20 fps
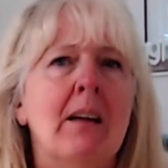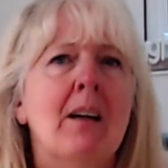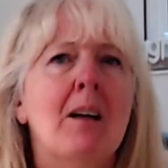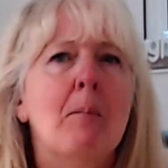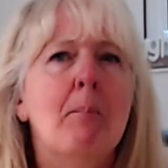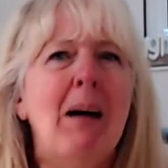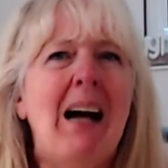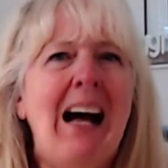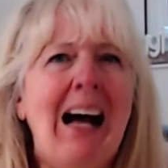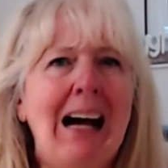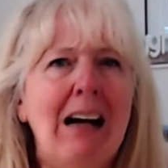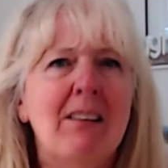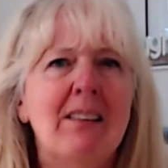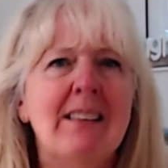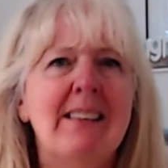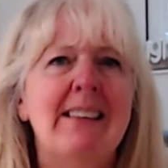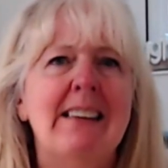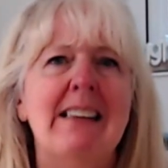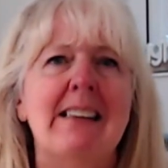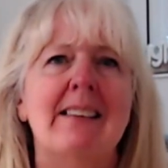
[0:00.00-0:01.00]
But how
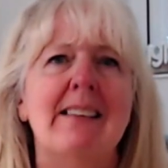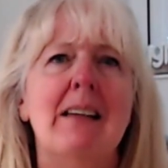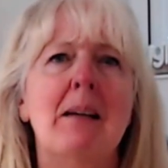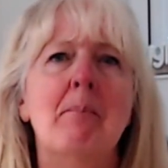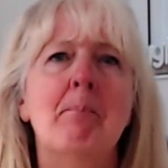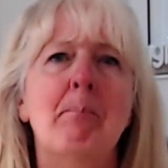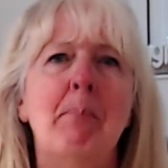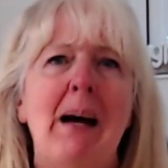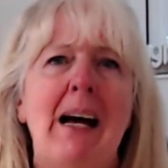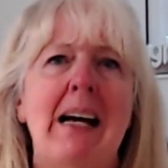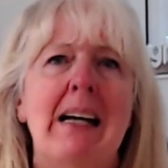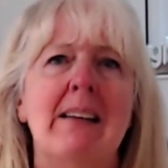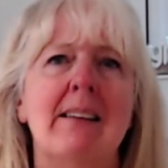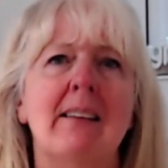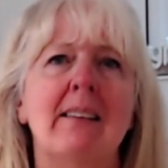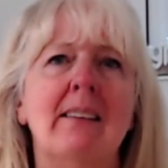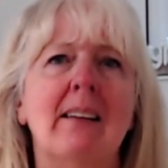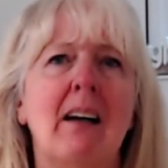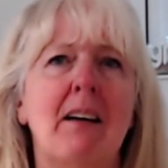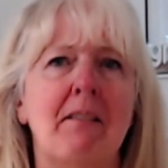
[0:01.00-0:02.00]
does this embed
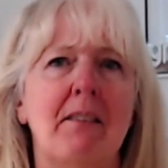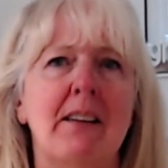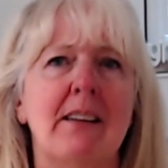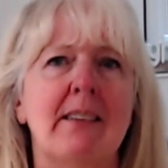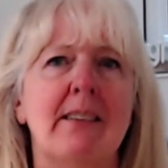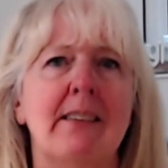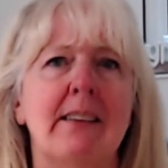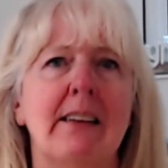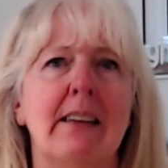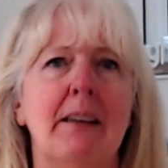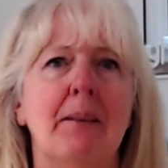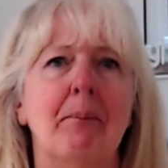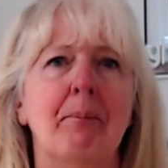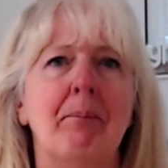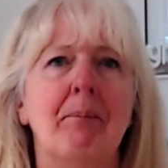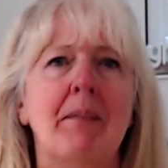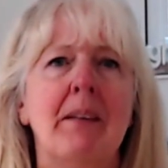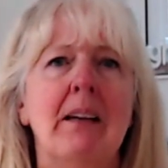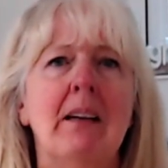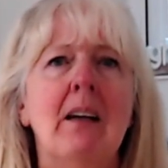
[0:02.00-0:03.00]
diversity?
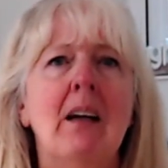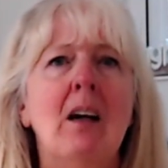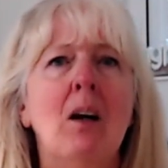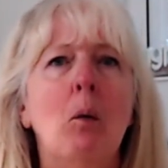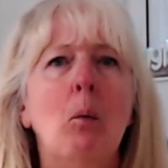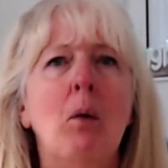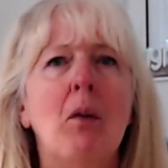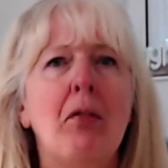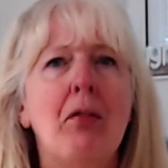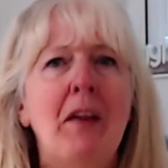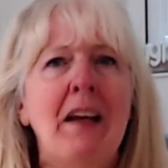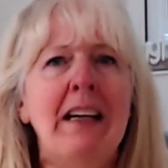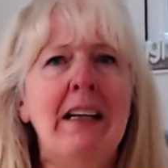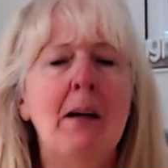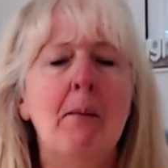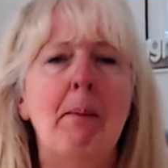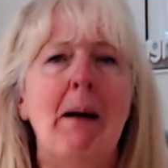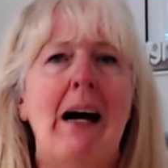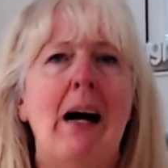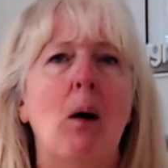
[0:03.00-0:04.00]
Well, think
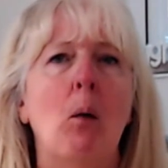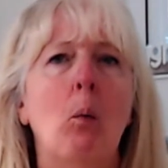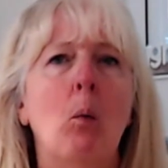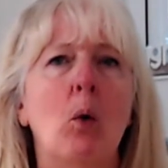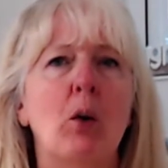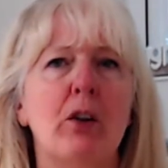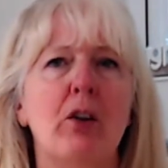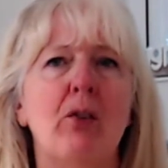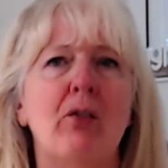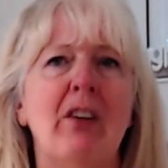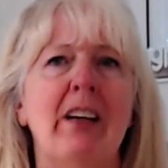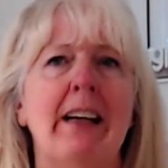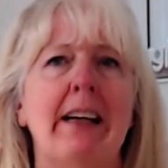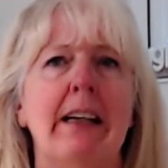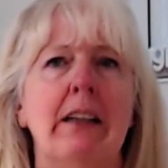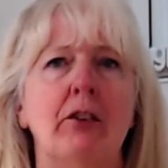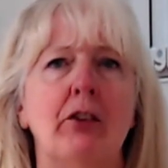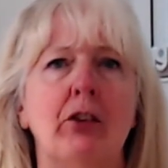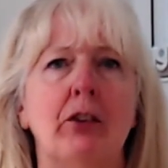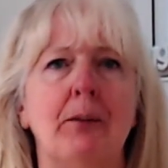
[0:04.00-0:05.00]
about what you
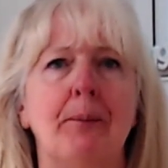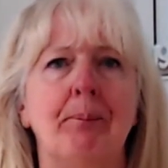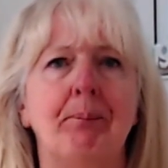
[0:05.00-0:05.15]
teach.